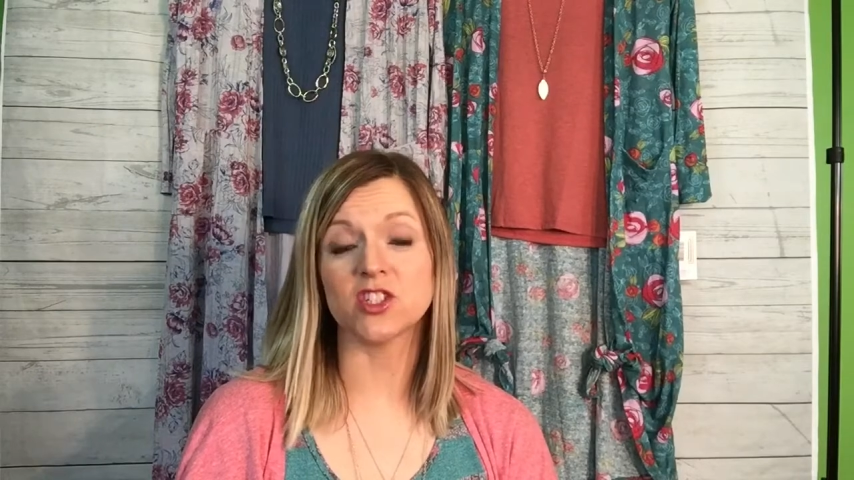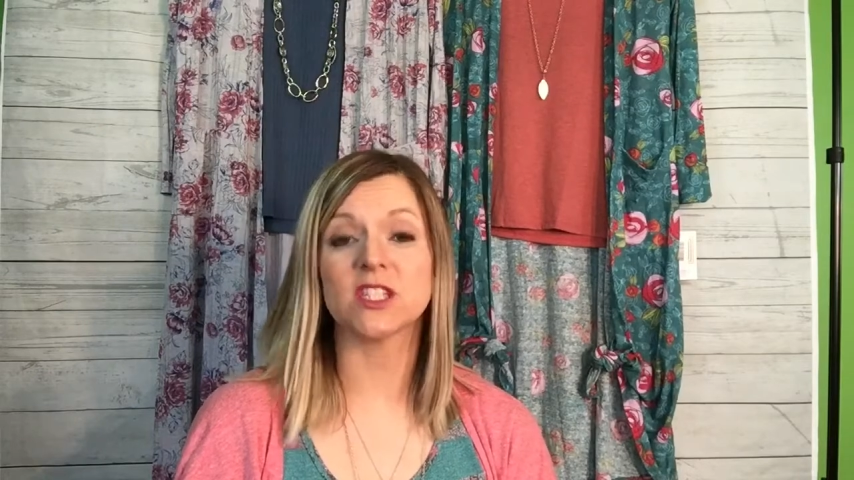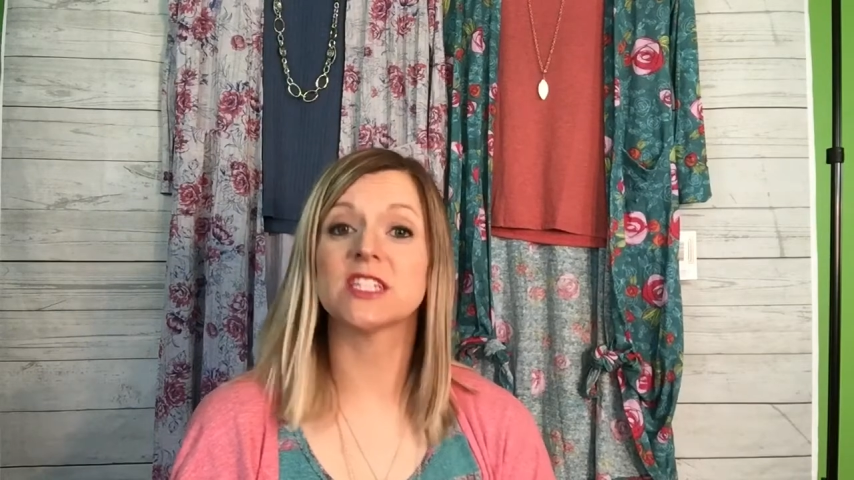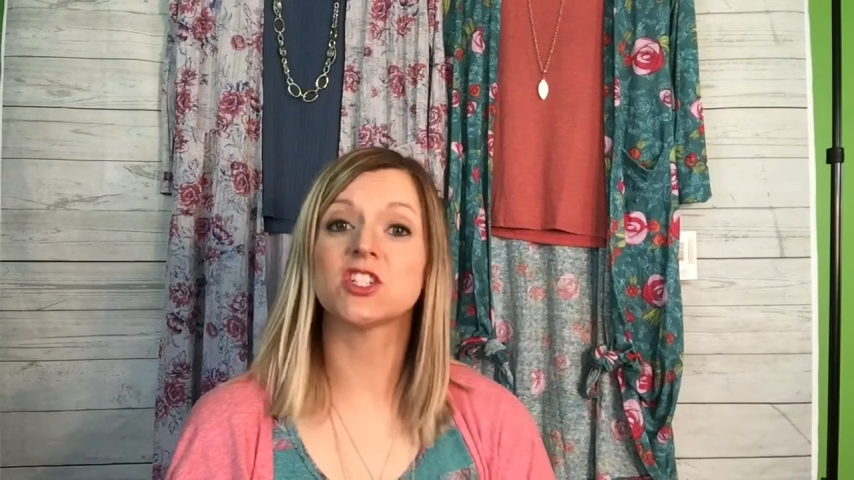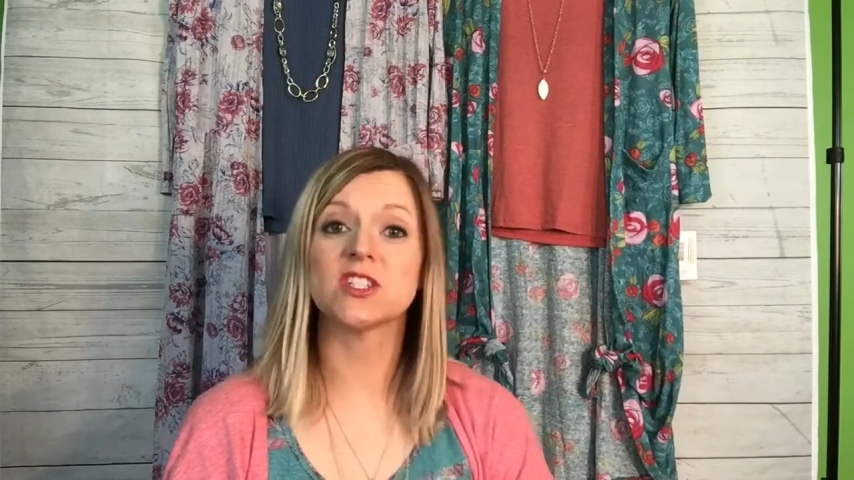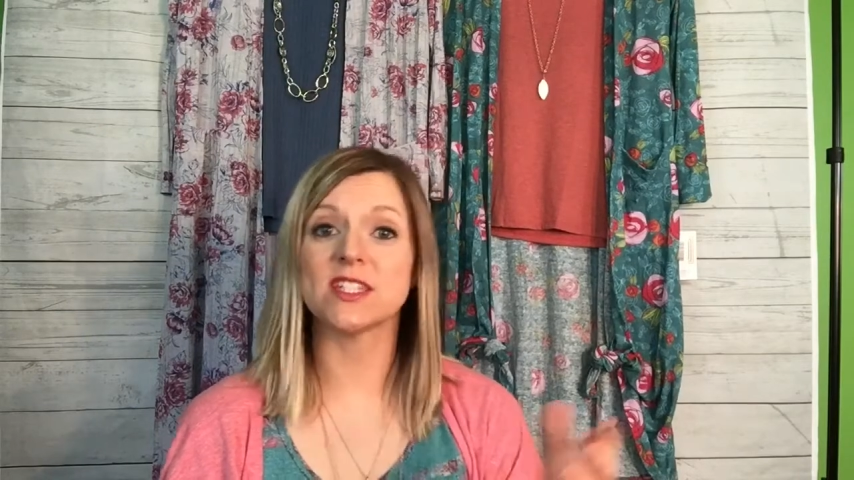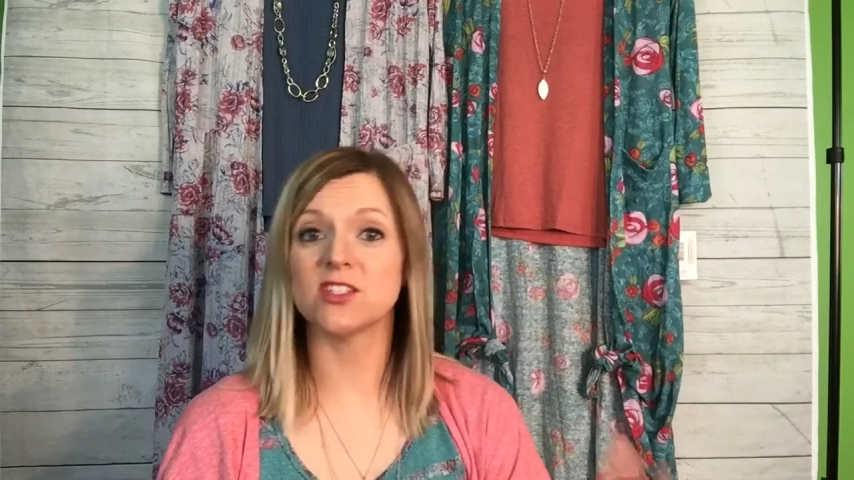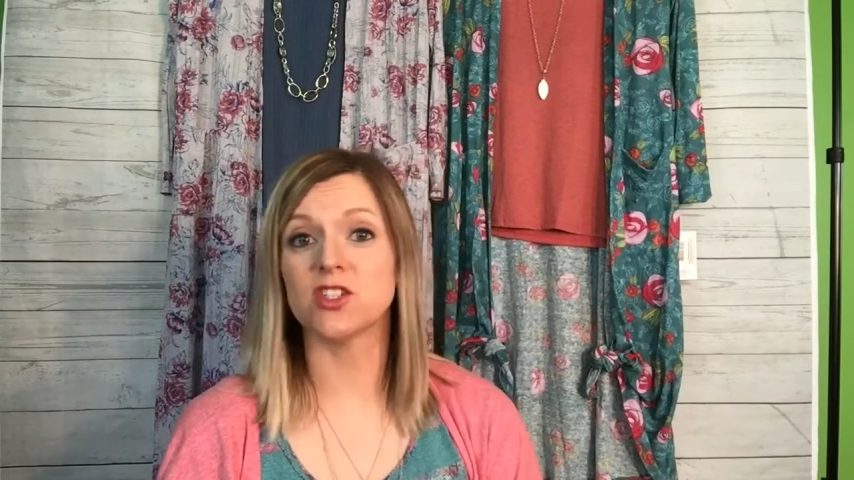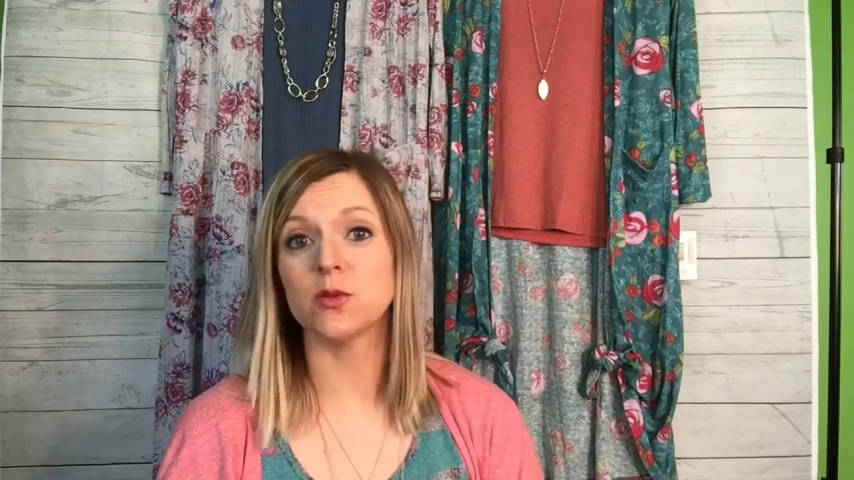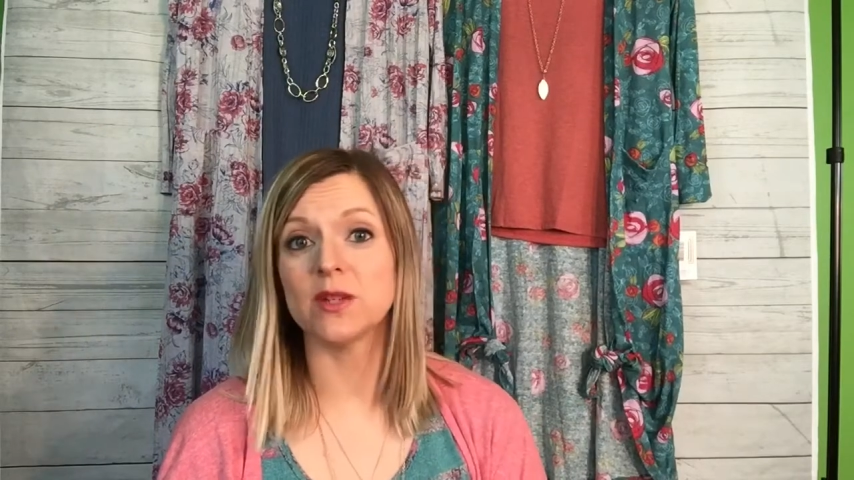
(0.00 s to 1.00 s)
So let's just say
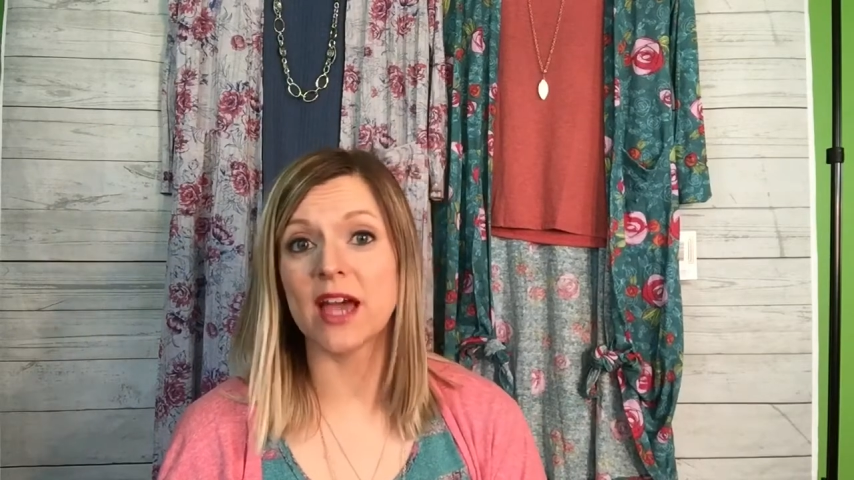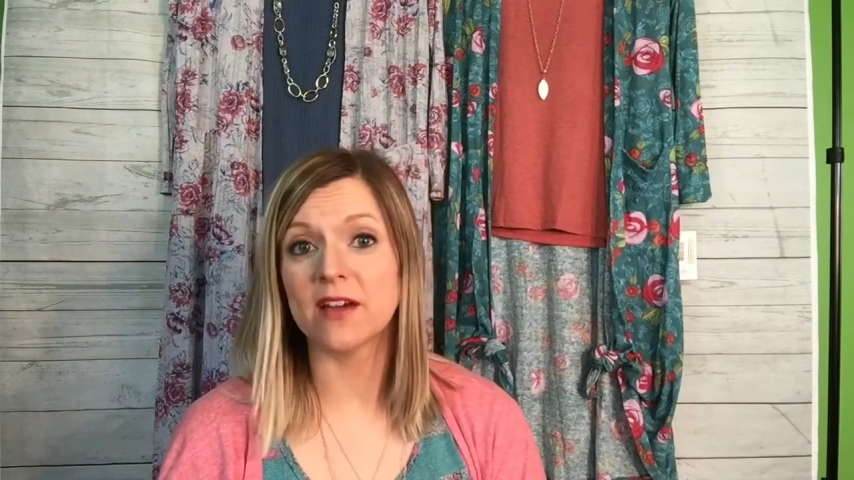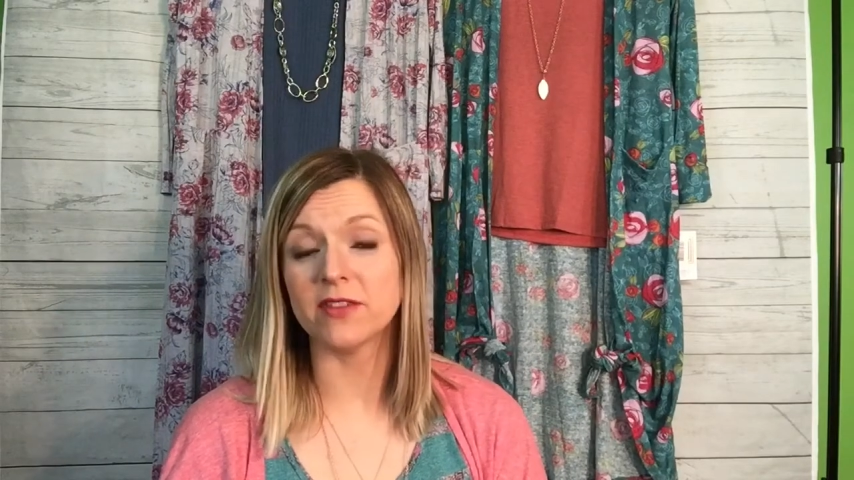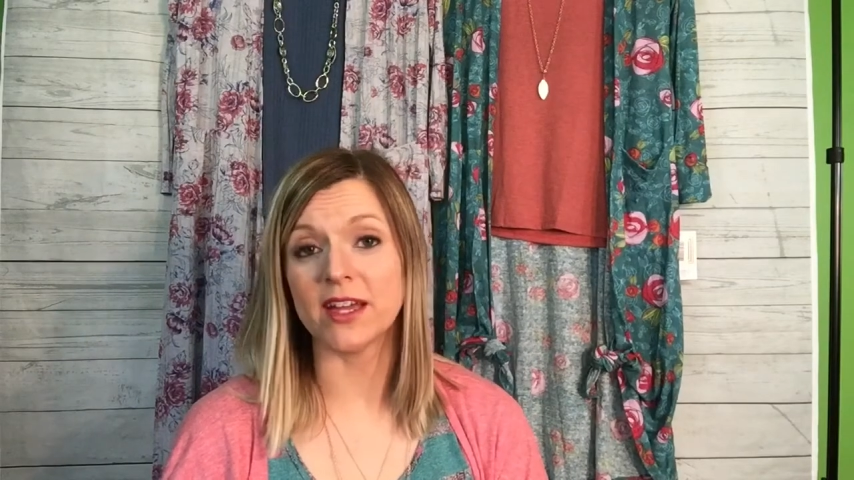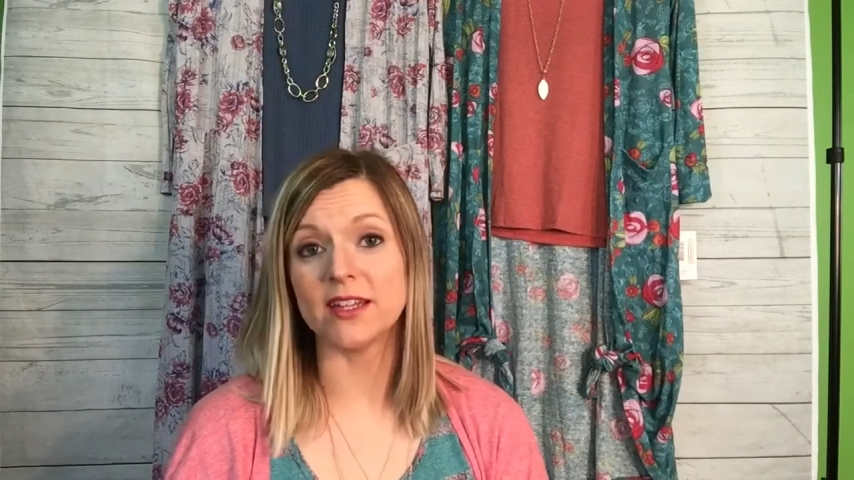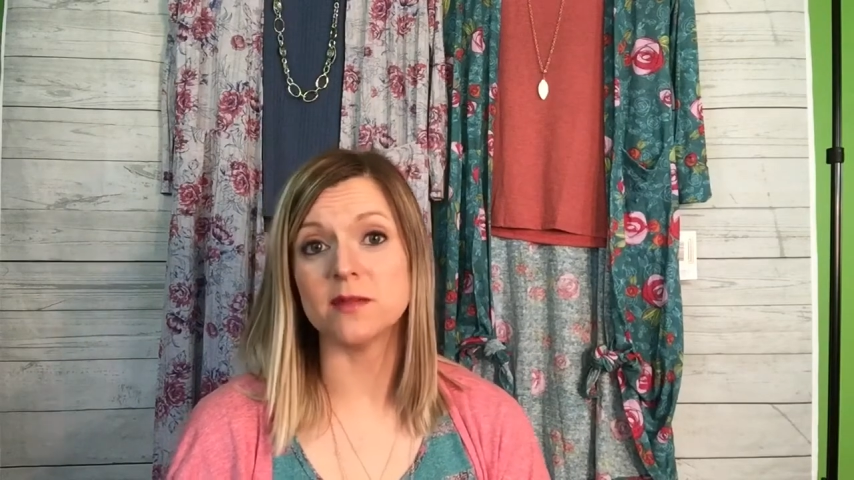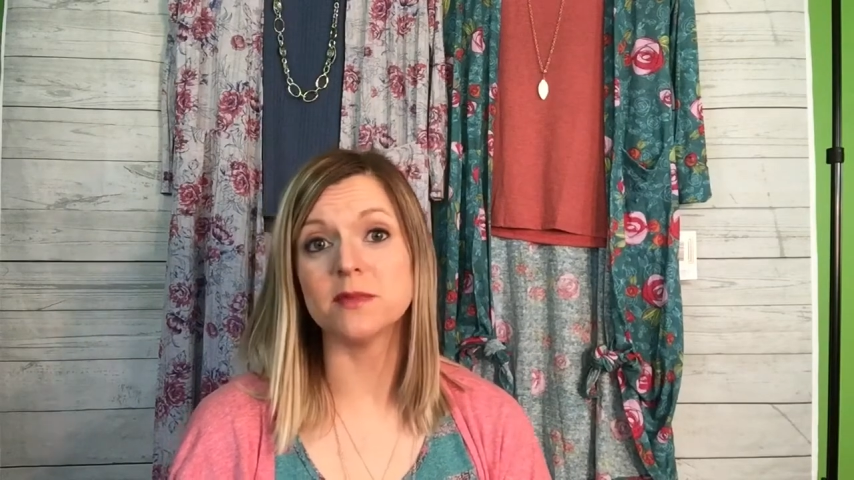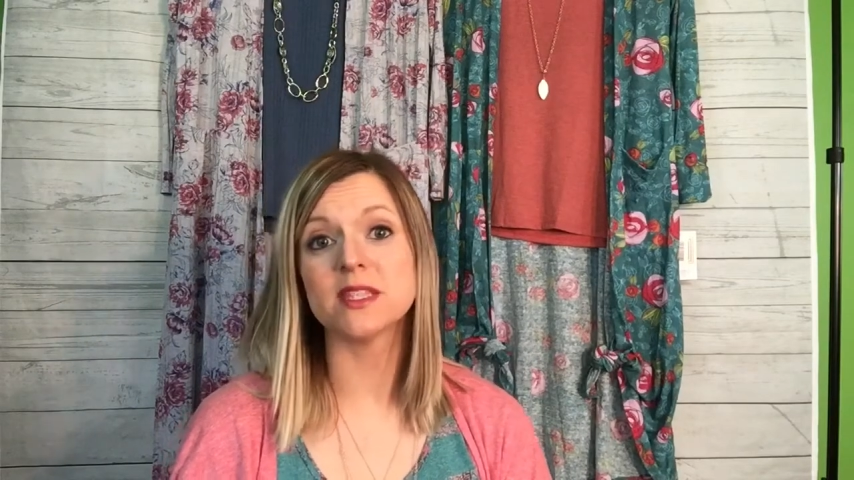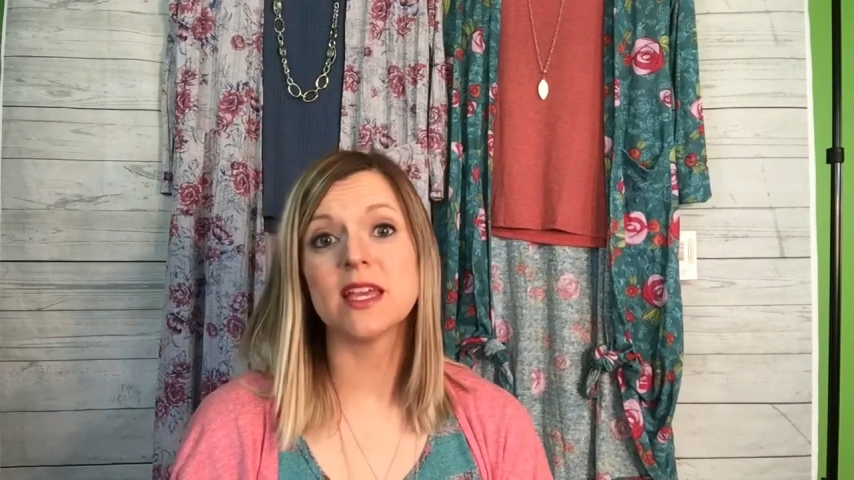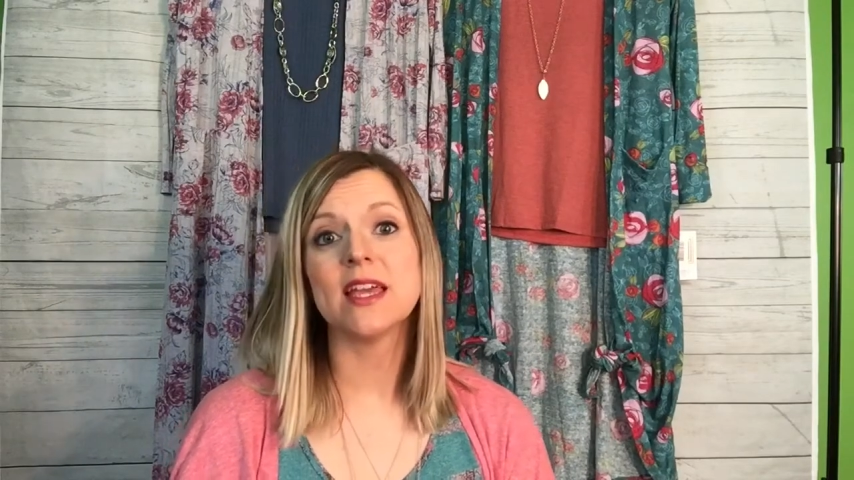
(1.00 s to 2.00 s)
2.5 items.